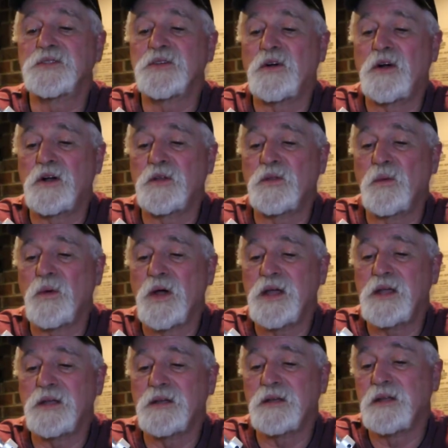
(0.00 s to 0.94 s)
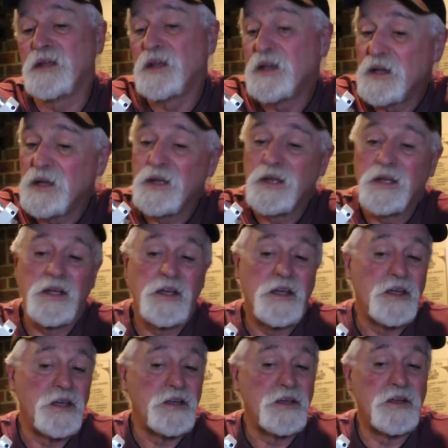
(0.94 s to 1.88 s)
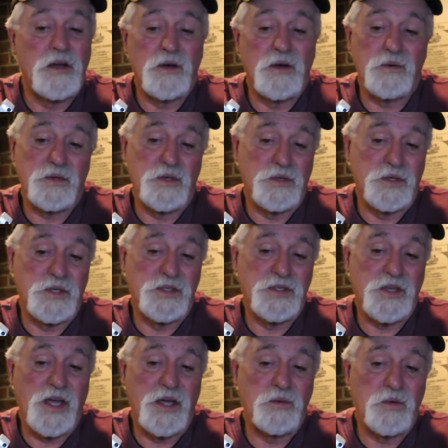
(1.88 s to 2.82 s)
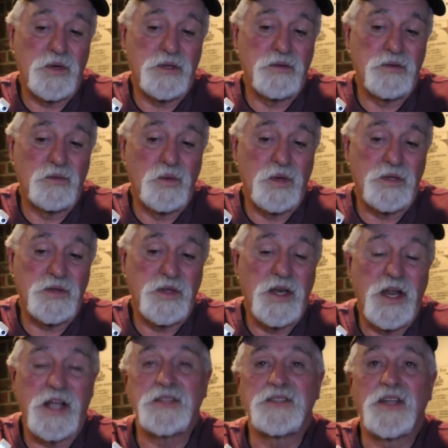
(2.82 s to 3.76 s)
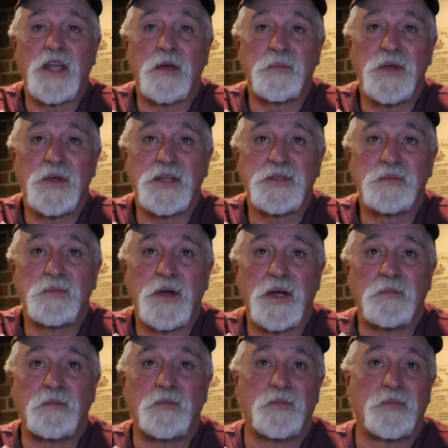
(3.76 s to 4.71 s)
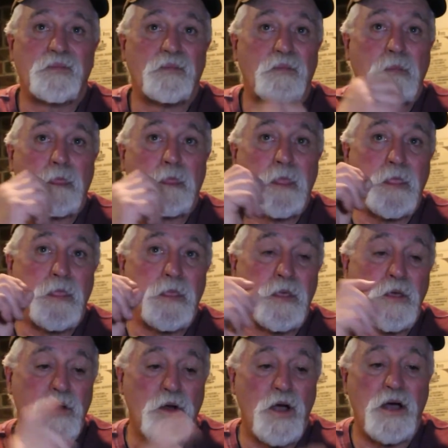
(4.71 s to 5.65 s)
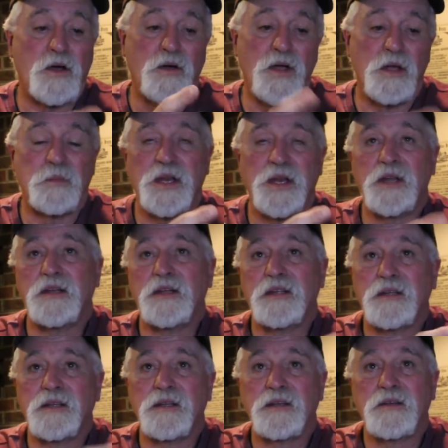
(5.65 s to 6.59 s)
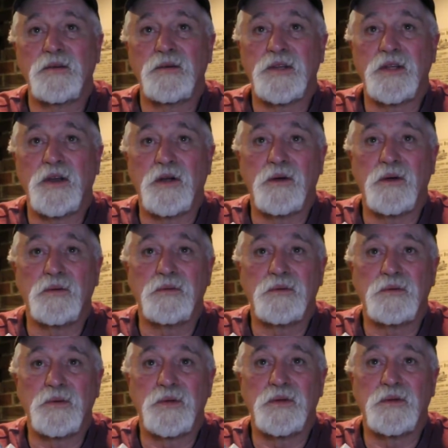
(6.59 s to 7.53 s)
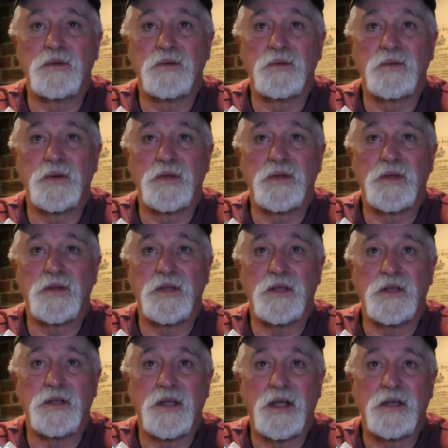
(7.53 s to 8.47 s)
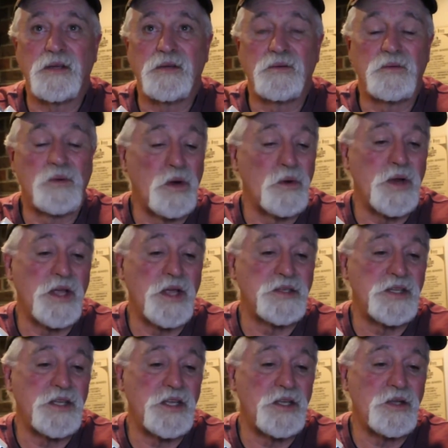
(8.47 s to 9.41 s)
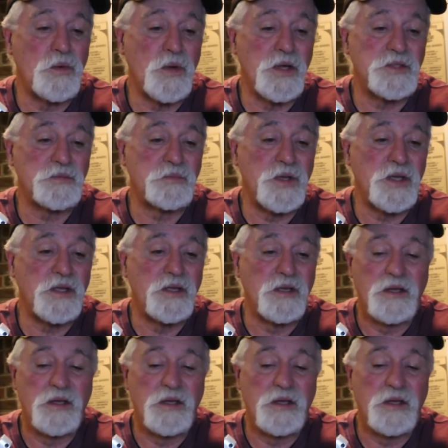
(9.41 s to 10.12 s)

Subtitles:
along the way, and you'll decide what the next step is. But you're not limited, with the Rode NT USB.